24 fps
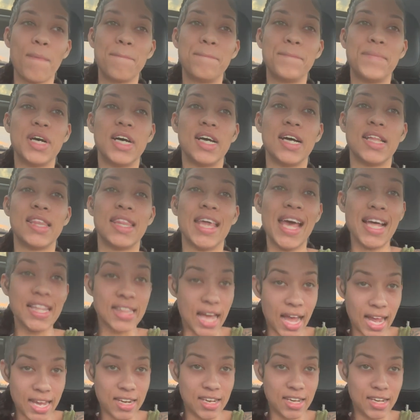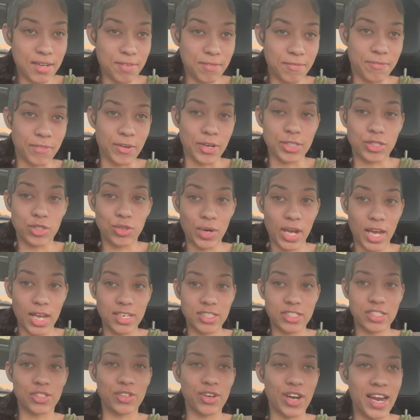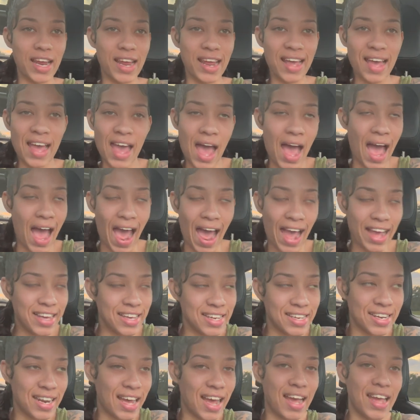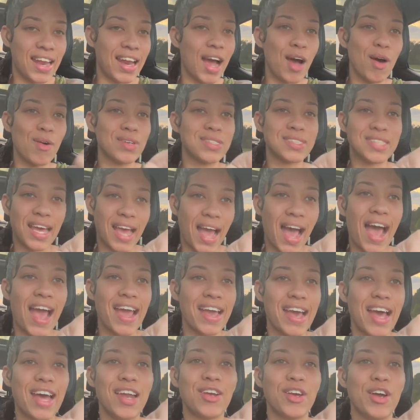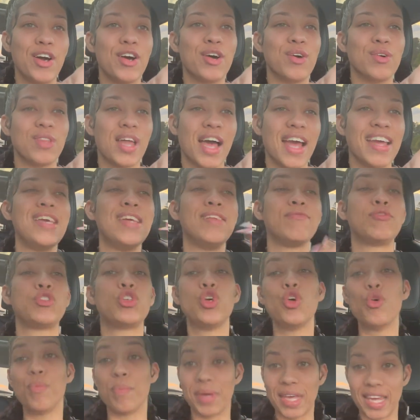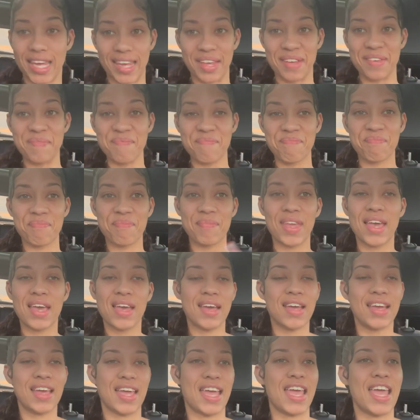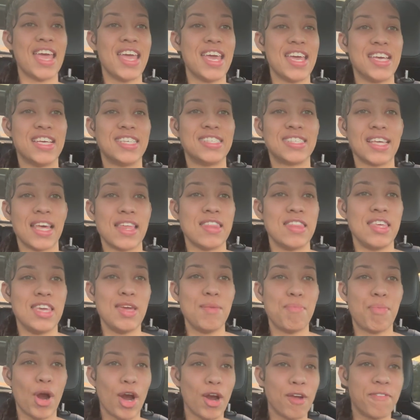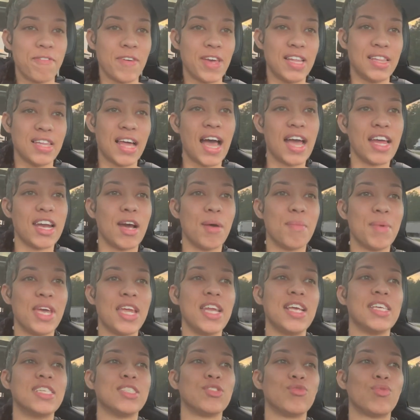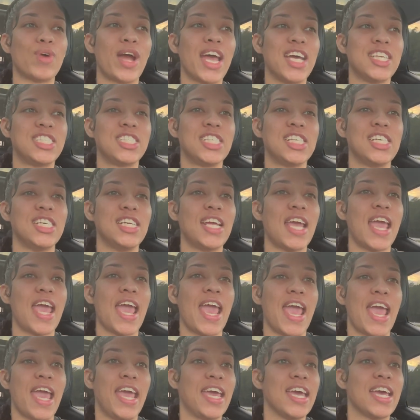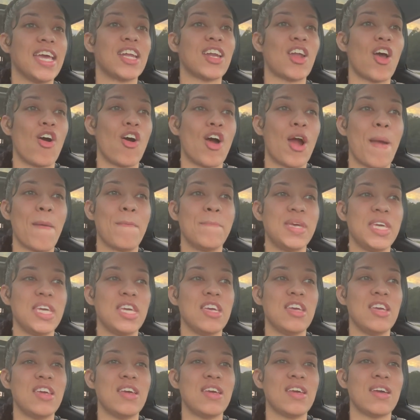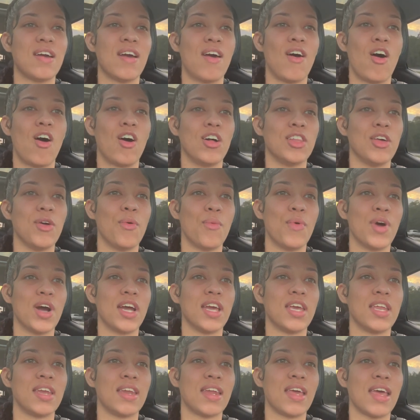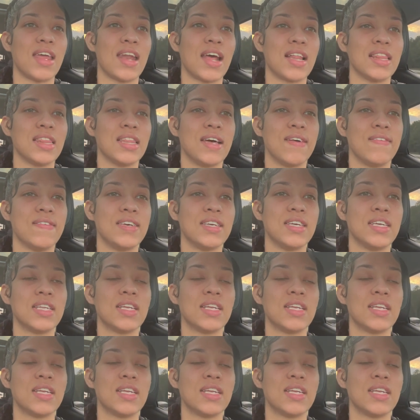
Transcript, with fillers: but that lineup for two days straight, I could not. I was like, I gotta go. Like to me, it is the perfect lineup. It is ratchet and R&B all in one, and I love it.